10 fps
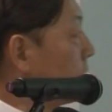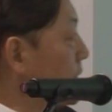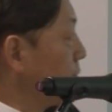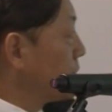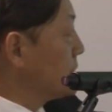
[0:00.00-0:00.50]

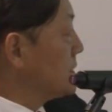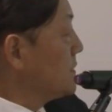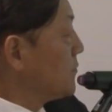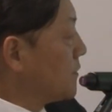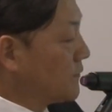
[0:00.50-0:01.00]
As you could see
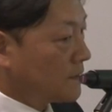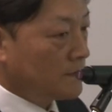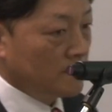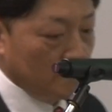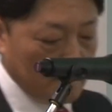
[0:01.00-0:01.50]
from the
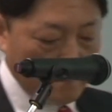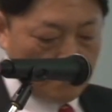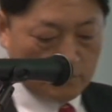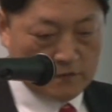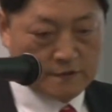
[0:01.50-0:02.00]

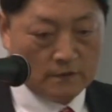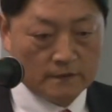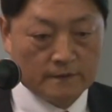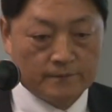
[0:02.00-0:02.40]
result.